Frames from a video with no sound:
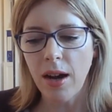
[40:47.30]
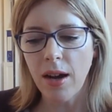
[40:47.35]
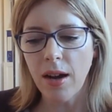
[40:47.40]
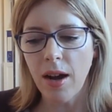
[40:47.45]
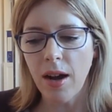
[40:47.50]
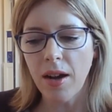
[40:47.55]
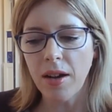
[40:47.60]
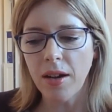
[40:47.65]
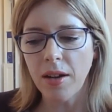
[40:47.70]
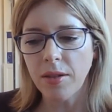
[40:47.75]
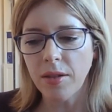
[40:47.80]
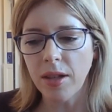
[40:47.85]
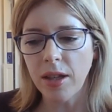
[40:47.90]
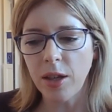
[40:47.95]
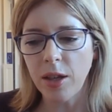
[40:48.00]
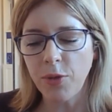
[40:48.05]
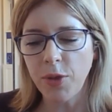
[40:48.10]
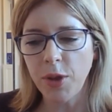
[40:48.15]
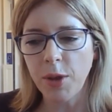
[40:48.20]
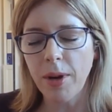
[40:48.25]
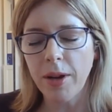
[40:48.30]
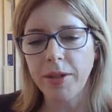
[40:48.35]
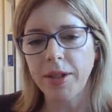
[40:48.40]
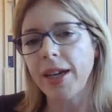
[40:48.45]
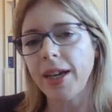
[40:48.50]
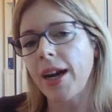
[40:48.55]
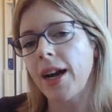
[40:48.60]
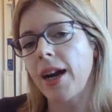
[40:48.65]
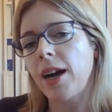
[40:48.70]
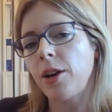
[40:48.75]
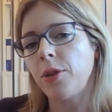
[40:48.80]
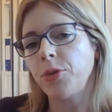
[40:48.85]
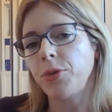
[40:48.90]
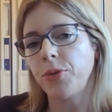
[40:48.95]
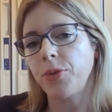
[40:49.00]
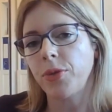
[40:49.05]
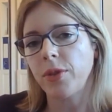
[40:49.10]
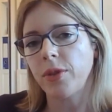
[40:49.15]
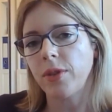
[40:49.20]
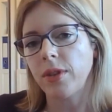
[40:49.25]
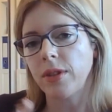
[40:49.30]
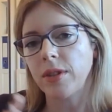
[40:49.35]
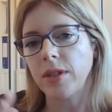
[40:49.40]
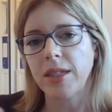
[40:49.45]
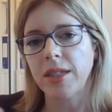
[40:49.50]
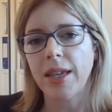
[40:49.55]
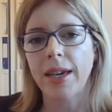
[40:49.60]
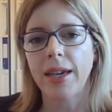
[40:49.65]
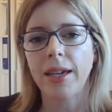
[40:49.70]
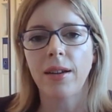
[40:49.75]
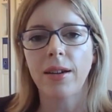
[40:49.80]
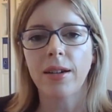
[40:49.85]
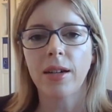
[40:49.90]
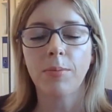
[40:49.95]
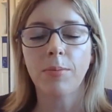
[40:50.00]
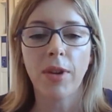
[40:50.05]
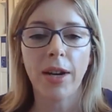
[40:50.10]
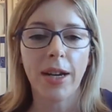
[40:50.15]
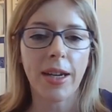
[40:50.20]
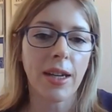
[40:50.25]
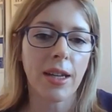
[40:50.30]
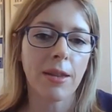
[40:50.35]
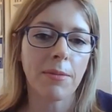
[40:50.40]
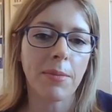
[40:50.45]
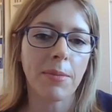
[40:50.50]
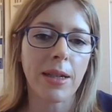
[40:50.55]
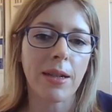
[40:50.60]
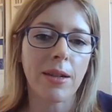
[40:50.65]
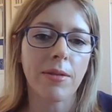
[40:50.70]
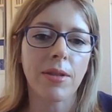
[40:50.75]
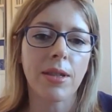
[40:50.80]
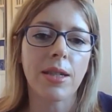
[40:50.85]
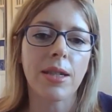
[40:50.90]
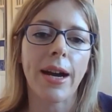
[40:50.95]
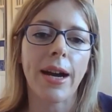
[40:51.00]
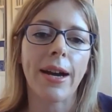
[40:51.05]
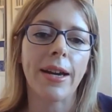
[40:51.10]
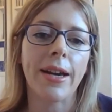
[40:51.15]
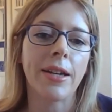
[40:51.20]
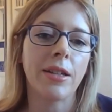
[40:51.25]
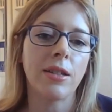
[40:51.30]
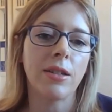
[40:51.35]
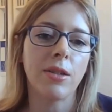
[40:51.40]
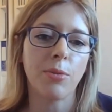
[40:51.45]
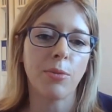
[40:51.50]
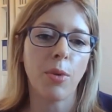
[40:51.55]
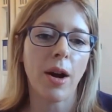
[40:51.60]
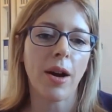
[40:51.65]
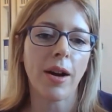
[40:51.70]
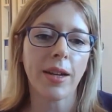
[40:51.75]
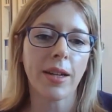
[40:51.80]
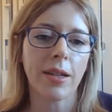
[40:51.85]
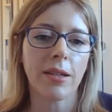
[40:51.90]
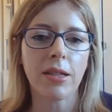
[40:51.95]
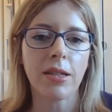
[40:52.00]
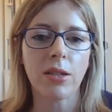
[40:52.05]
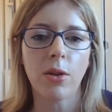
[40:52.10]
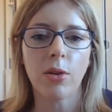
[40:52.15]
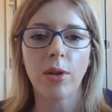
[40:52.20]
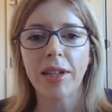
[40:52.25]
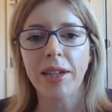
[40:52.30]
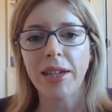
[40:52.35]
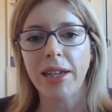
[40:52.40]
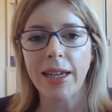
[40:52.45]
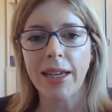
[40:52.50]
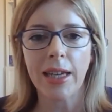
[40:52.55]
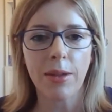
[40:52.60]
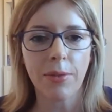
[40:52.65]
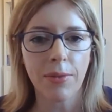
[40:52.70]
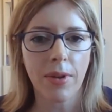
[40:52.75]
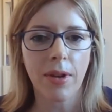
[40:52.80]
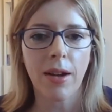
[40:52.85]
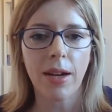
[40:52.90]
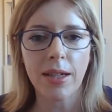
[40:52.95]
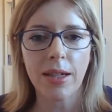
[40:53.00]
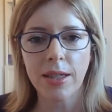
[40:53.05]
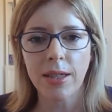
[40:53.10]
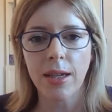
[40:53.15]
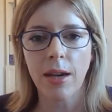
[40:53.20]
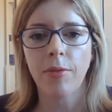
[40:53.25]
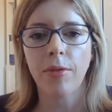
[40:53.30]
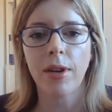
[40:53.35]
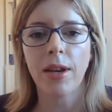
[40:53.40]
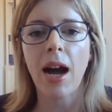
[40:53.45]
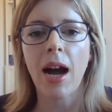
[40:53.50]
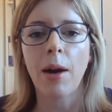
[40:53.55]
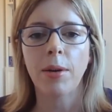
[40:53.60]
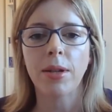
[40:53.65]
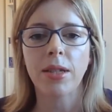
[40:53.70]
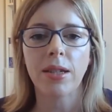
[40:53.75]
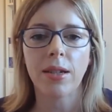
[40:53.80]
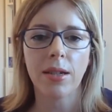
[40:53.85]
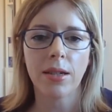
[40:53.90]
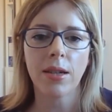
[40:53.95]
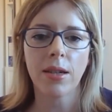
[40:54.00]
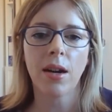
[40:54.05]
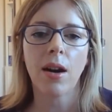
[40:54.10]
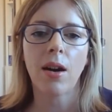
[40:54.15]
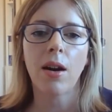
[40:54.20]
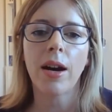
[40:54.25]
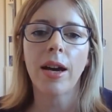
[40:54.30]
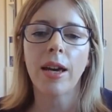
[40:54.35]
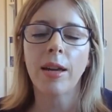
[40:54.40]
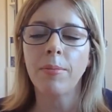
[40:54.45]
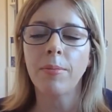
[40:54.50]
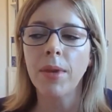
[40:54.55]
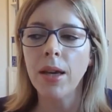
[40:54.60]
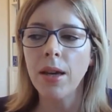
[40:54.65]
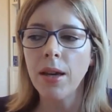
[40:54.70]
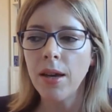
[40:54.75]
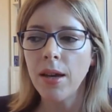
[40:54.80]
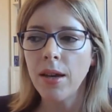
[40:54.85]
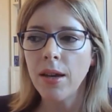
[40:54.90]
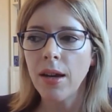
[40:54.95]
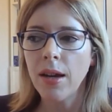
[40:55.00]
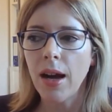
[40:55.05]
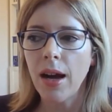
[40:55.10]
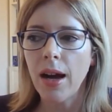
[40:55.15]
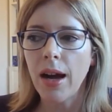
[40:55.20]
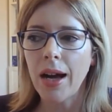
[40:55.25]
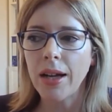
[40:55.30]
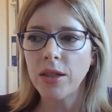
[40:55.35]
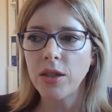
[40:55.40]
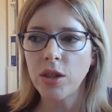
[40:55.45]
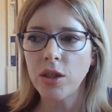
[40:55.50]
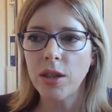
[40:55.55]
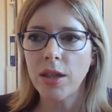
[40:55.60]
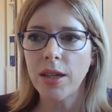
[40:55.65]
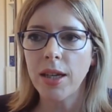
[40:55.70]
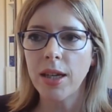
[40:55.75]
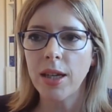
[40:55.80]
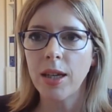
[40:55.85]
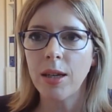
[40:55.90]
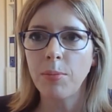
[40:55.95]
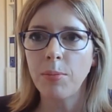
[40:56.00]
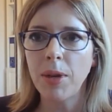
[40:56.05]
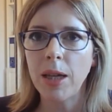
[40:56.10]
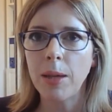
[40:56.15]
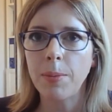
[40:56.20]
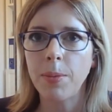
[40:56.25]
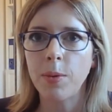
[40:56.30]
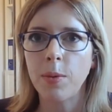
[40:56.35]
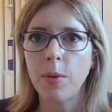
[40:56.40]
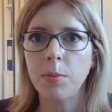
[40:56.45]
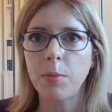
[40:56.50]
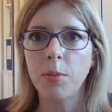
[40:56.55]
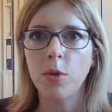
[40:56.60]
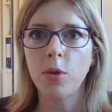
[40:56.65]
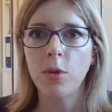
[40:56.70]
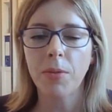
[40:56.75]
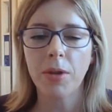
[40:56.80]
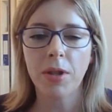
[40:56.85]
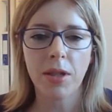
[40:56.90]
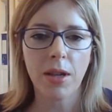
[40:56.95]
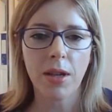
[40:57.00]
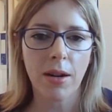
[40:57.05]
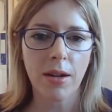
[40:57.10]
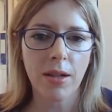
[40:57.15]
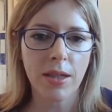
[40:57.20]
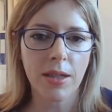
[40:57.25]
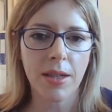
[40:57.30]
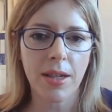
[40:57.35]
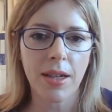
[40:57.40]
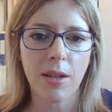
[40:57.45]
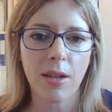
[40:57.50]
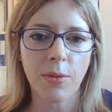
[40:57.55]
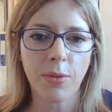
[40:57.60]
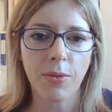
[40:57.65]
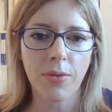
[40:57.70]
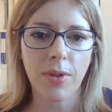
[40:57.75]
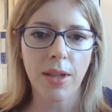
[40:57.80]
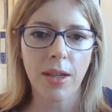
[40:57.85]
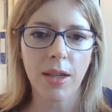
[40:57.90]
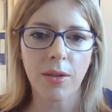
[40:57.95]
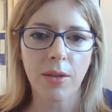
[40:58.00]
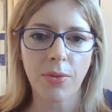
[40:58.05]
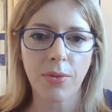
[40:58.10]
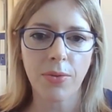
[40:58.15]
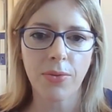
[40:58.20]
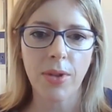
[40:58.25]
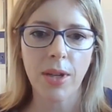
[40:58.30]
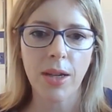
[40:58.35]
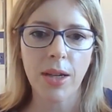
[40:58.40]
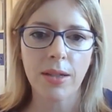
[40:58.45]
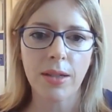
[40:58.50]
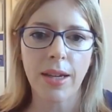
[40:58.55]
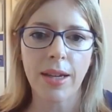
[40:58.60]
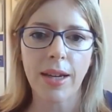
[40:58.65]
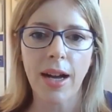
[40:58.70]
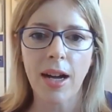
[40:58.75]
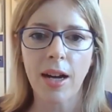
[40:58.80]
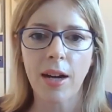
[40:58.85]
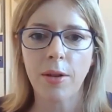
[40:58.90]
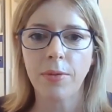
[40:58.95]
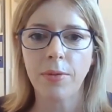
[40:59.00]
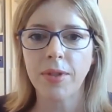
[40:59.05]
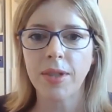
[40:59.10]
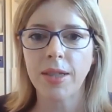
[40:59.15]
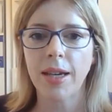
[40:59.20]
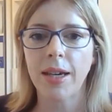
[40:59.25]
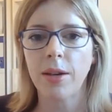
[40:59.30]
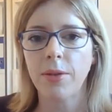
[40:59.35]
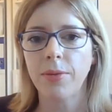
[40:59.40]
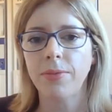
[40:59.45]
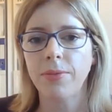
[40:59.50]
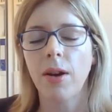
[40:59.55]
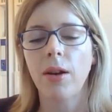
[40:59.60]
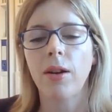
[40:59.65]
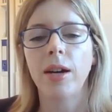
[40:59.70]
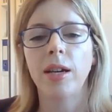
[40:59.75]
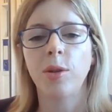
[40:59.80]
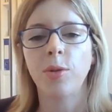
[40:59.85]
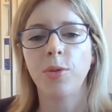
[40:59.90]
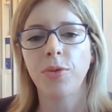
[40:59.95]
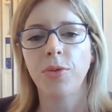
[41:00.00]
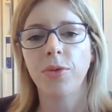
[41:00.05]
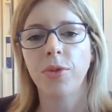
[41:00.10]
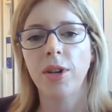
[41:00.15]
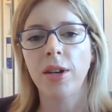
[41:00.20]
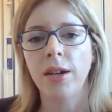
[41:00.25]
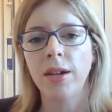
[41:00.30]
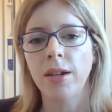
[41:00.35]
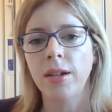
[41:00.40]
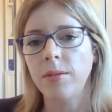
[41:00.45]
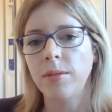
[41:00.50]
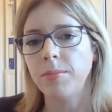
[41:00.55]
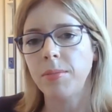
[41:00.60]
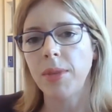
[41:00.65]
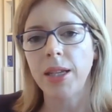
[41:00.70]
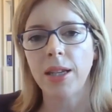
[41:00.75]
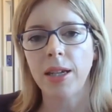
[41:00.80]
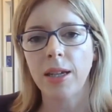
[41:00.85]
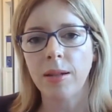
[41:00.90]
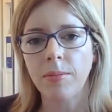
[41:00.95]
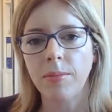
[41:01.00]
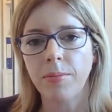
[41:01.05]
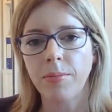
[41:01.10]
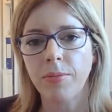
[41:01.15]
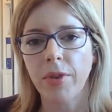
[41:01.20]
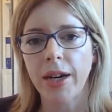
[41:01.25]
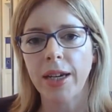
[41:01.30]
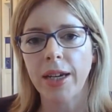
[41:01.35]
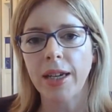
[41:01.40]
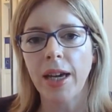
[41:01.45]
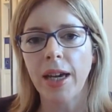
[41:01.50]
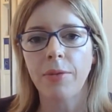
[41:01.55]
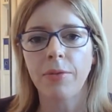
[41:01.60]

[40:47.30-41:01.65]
only have, say, like a break in the middle of the day and you're working solidly for like several hours at a time, actually people are more productive if they have, say, a 5 minute break